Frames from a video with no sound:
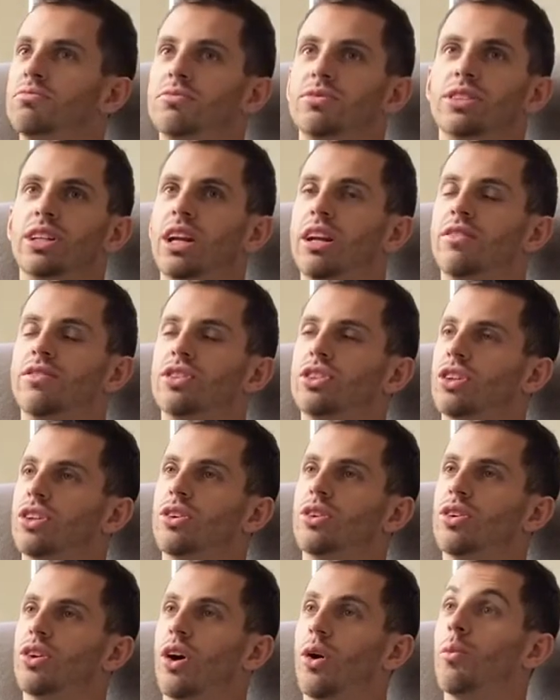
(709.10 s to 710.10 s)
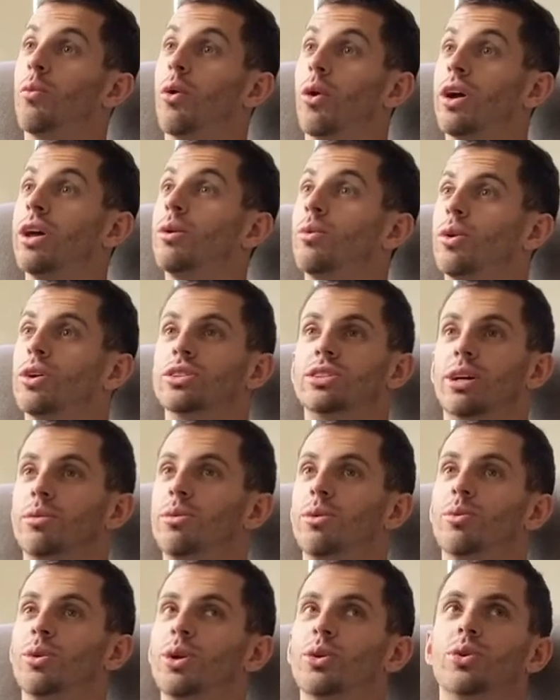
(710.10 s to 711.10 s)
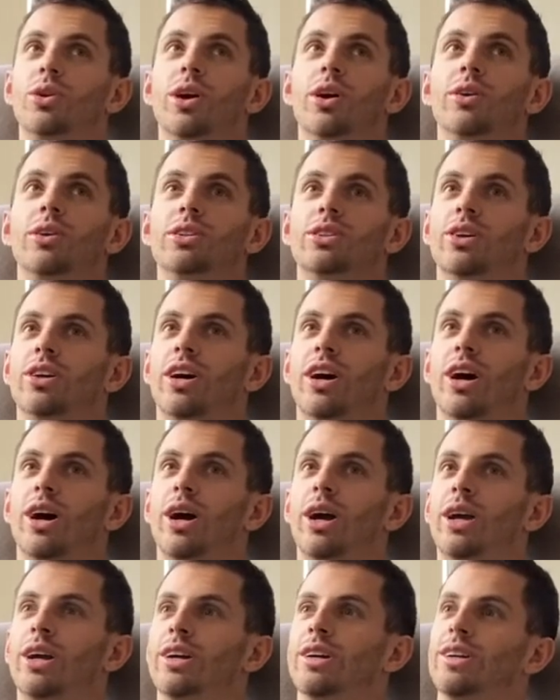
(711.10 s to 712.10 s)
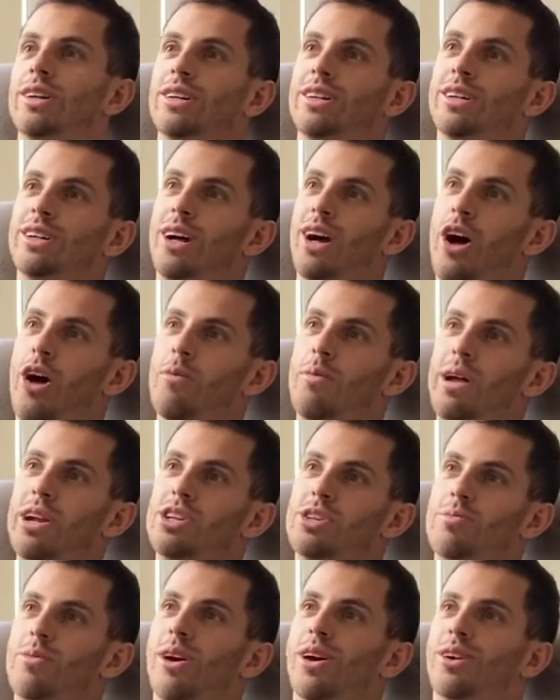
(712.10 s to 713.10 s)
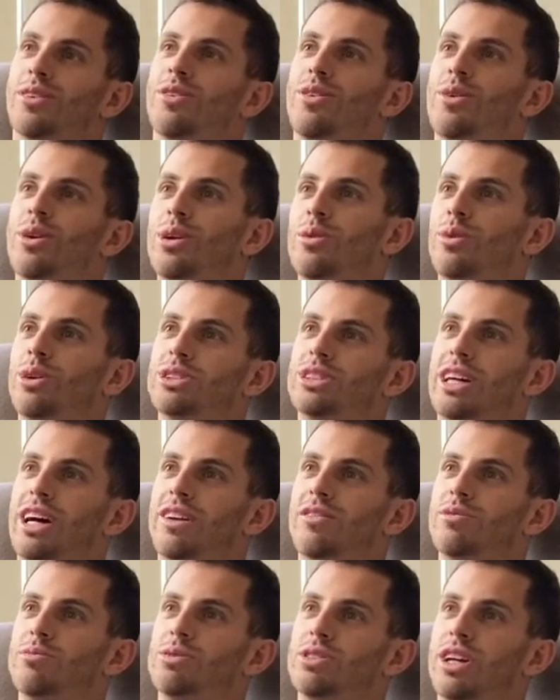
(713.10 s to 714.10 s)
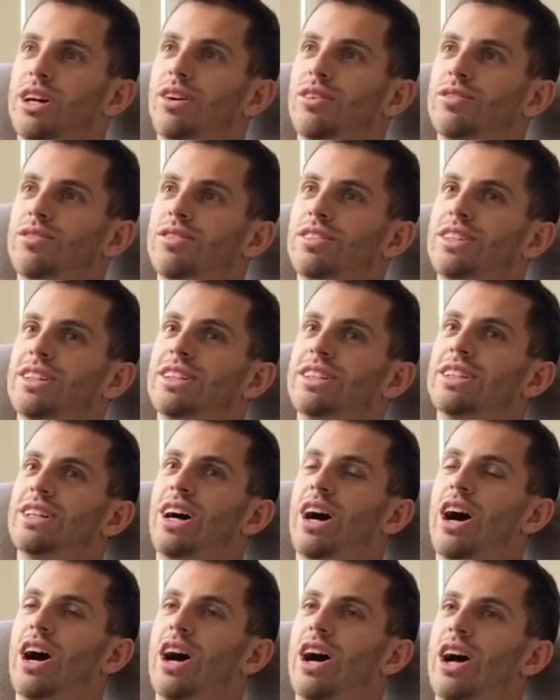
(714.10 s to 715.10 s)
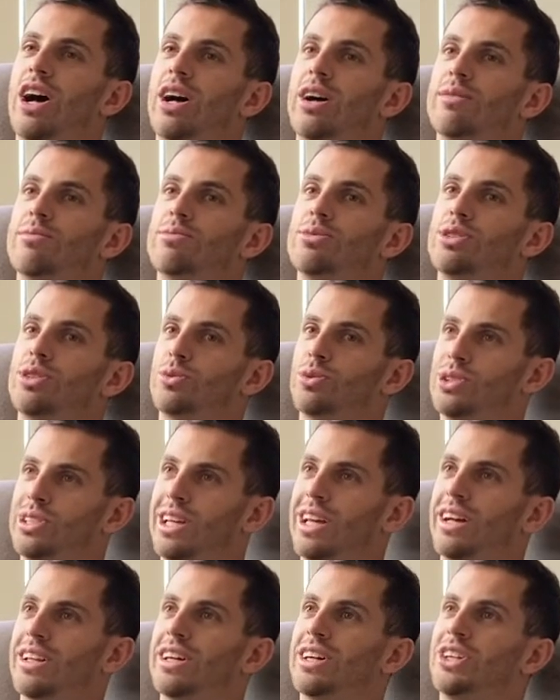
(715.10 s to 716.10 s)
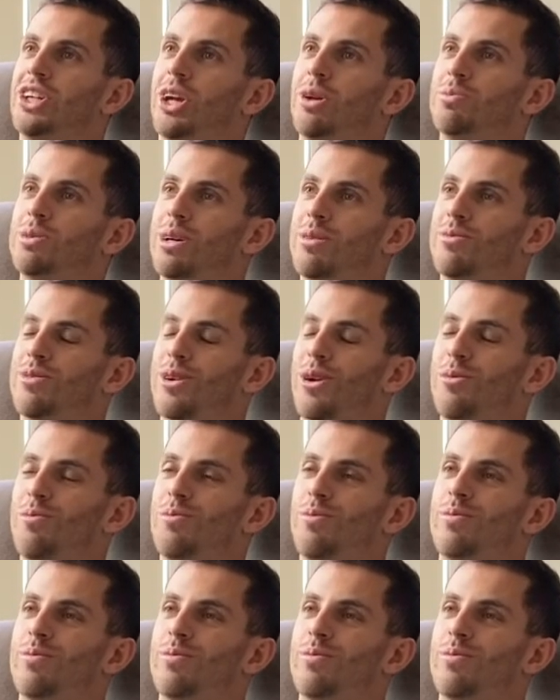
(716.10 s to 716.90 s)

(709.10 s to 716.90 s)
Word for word: delivers on, on what he wants. I mean, we all know he's got a high high benchmark for what he wants out of himself. Yeah, sure. Um, so we'll see how that shapes up for him.